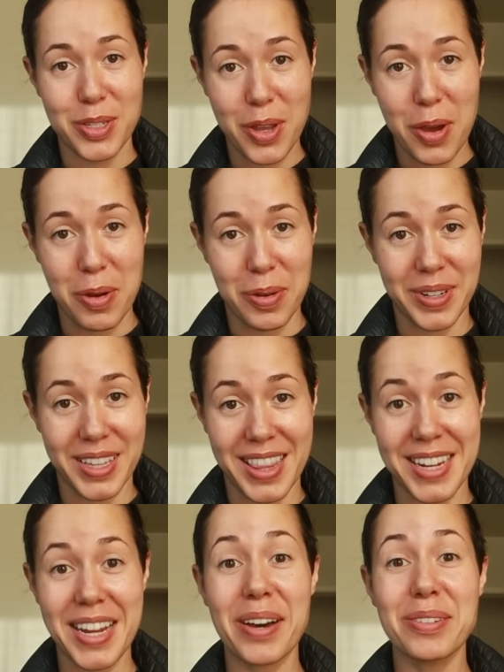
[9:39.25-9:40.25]
So
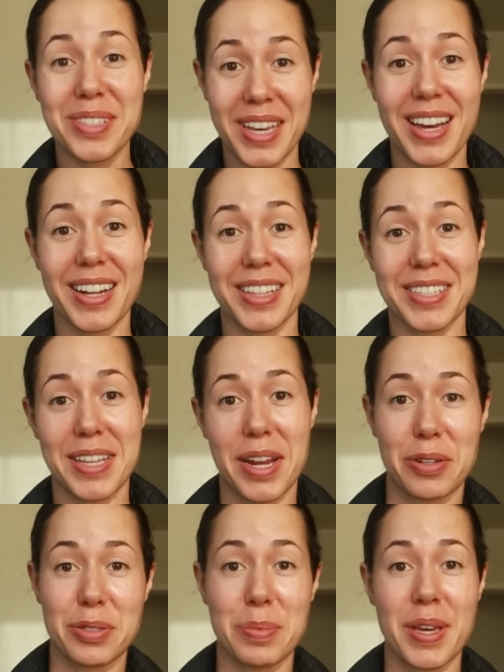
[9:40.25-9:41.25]
the downside of this
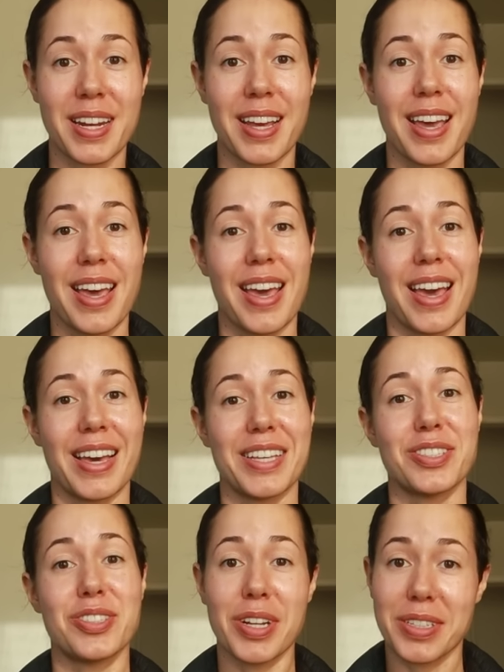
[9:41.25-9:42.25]
announcement
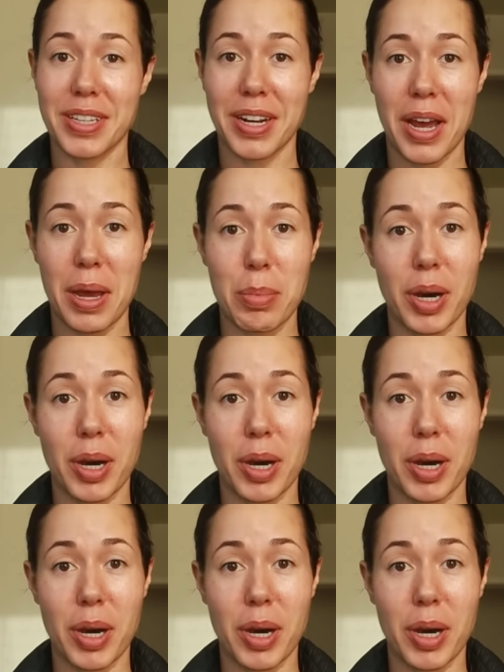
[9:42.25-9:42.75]
is Jesse and I